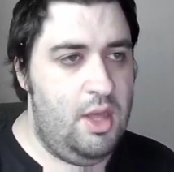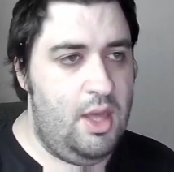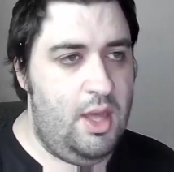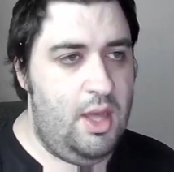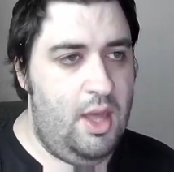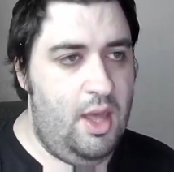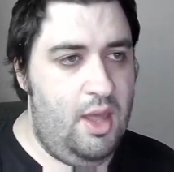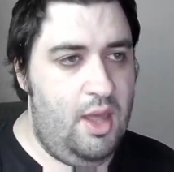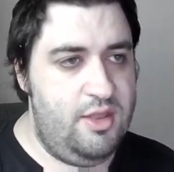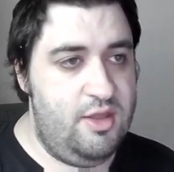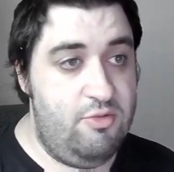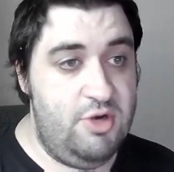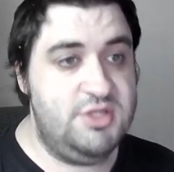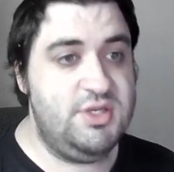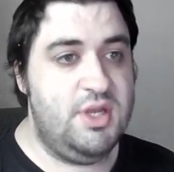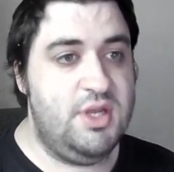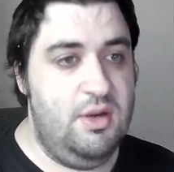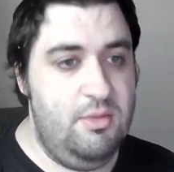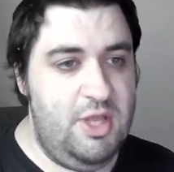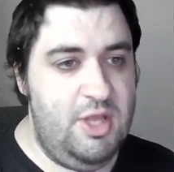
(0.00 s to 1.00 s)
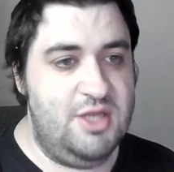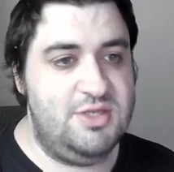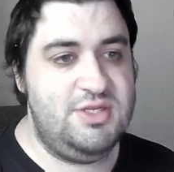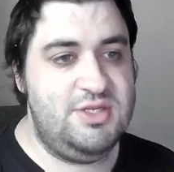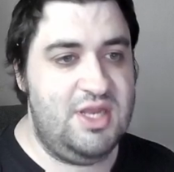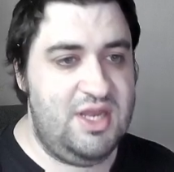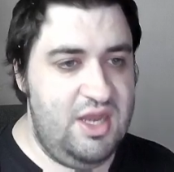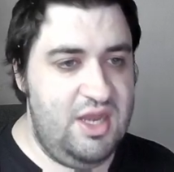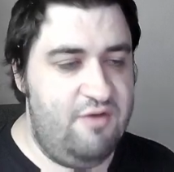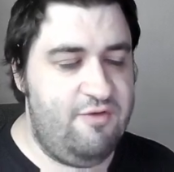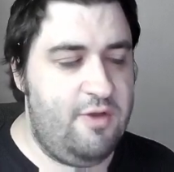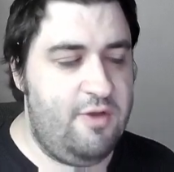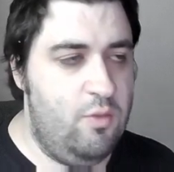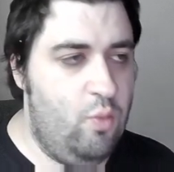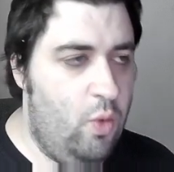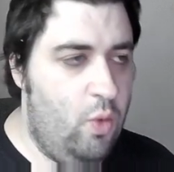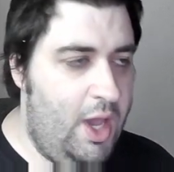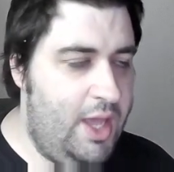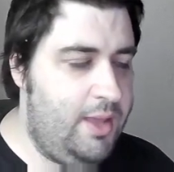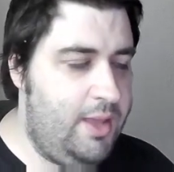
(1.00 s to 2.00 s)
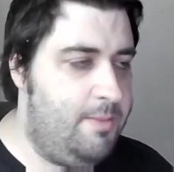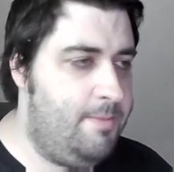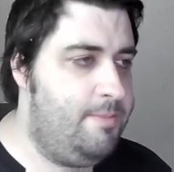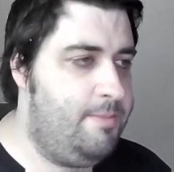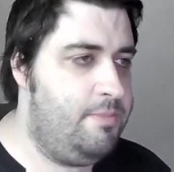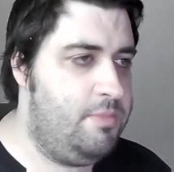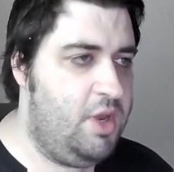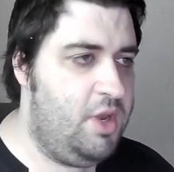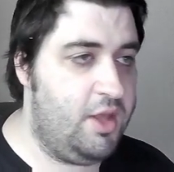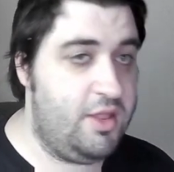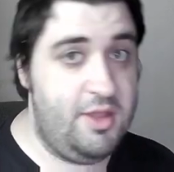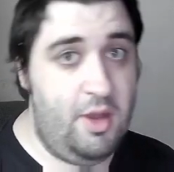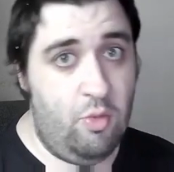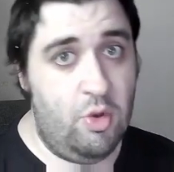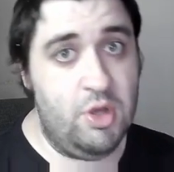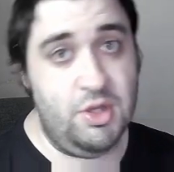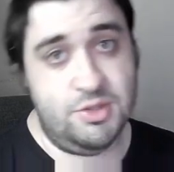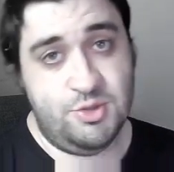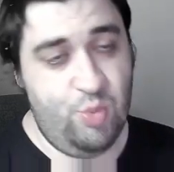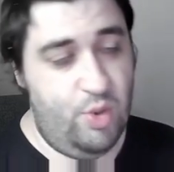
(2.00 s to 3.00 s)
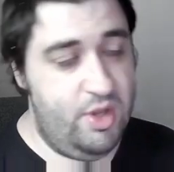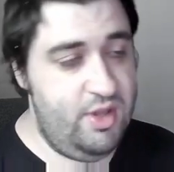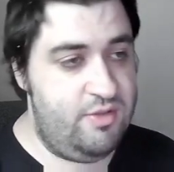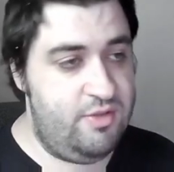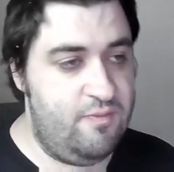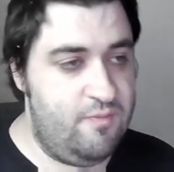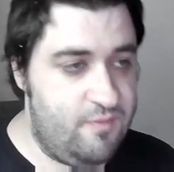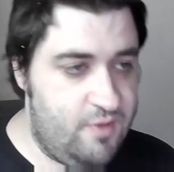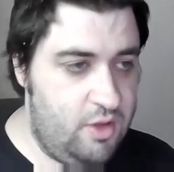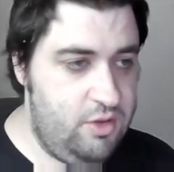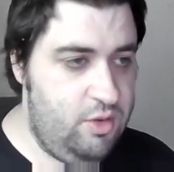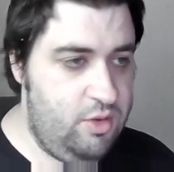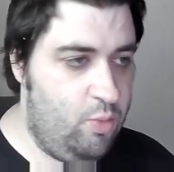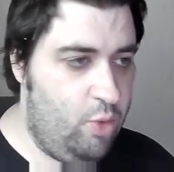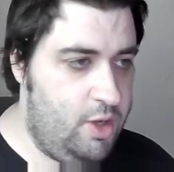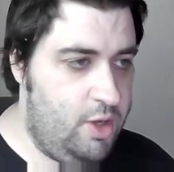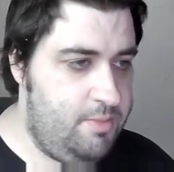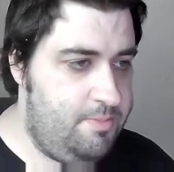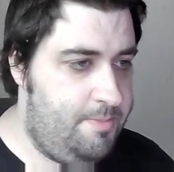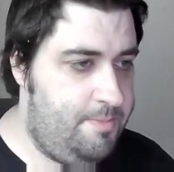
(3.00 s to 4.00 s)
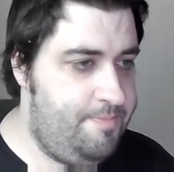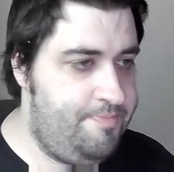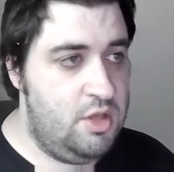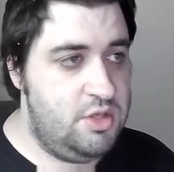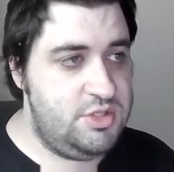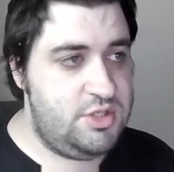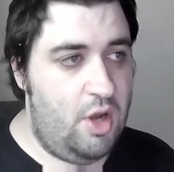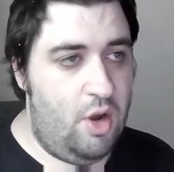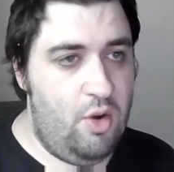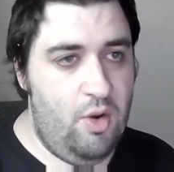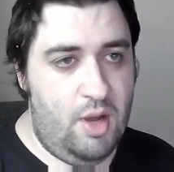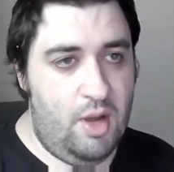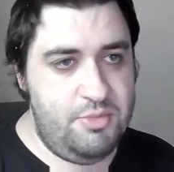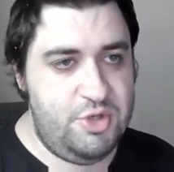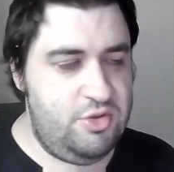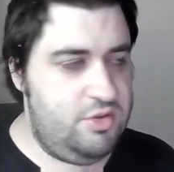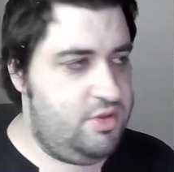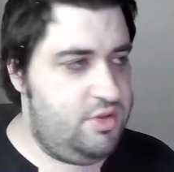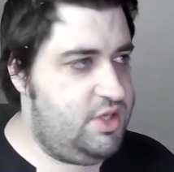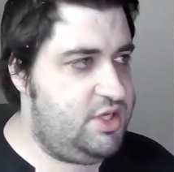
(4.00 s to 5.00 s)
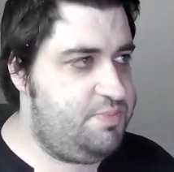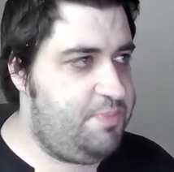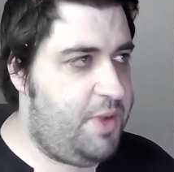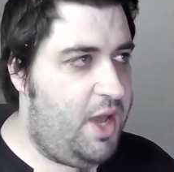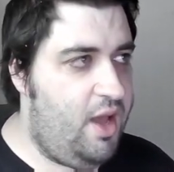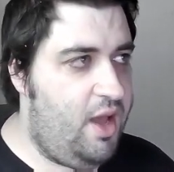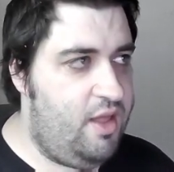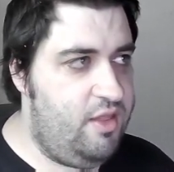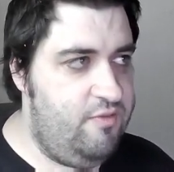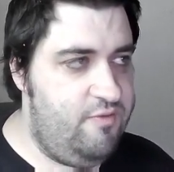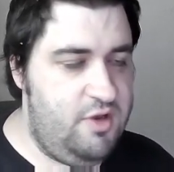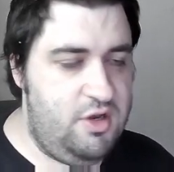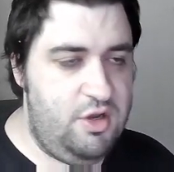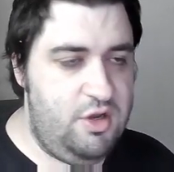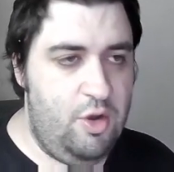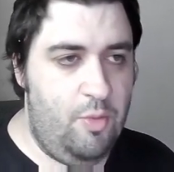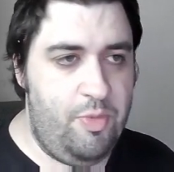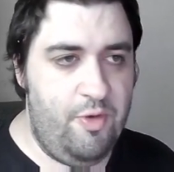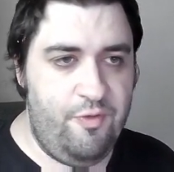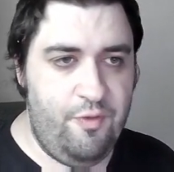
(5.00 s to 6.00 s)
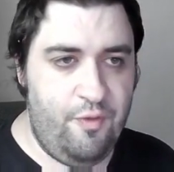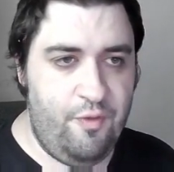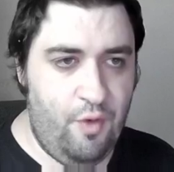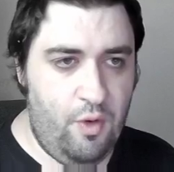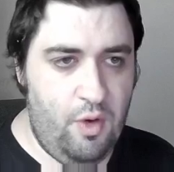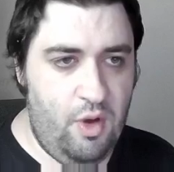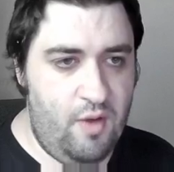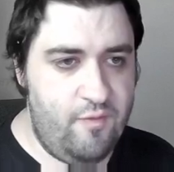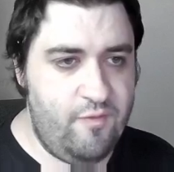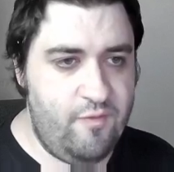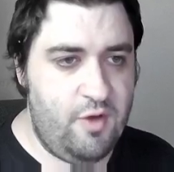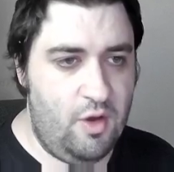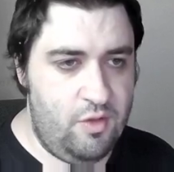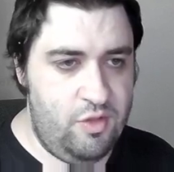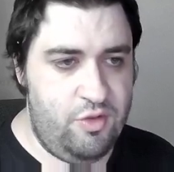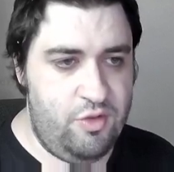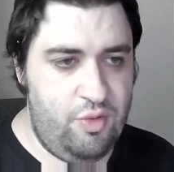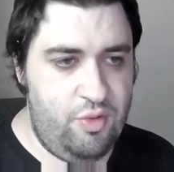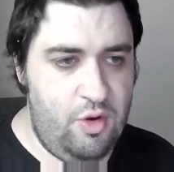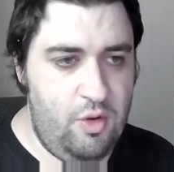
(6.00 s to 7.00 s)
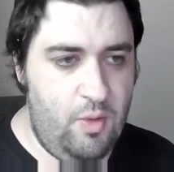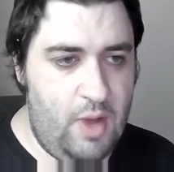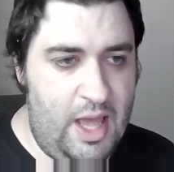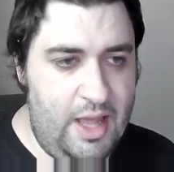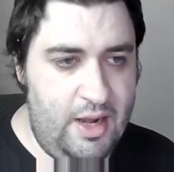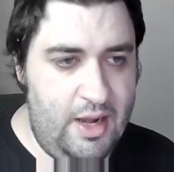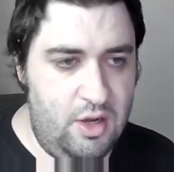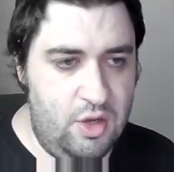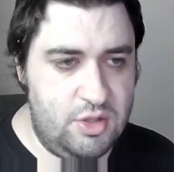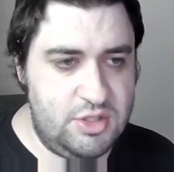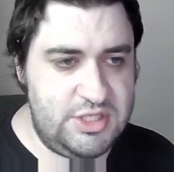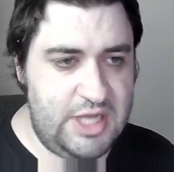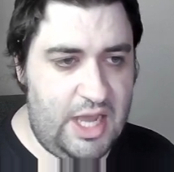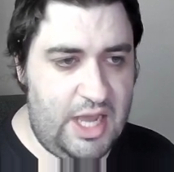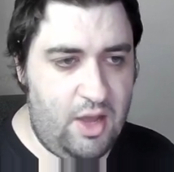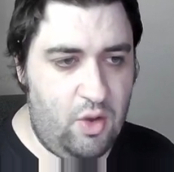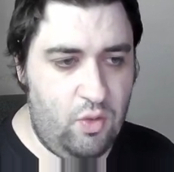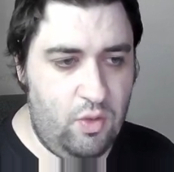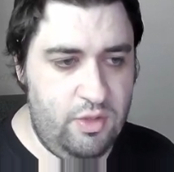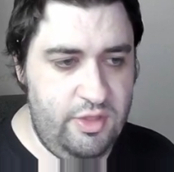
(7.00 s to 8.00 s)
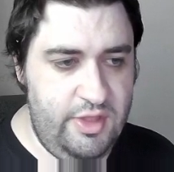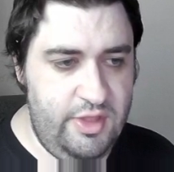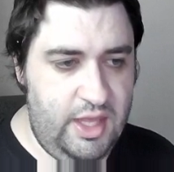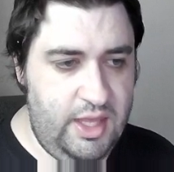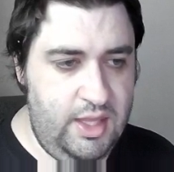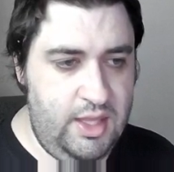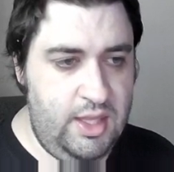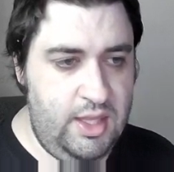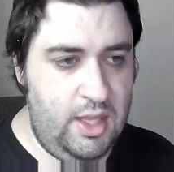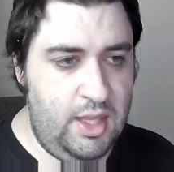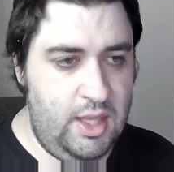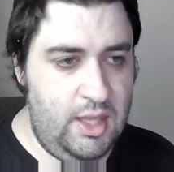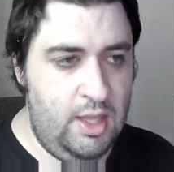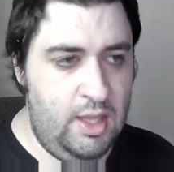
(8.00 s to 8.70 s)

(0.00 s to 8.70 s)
There is going to be a significant wait, like there was with Volume 1. So I'm doing this part of the video before I've gone through and looked at all the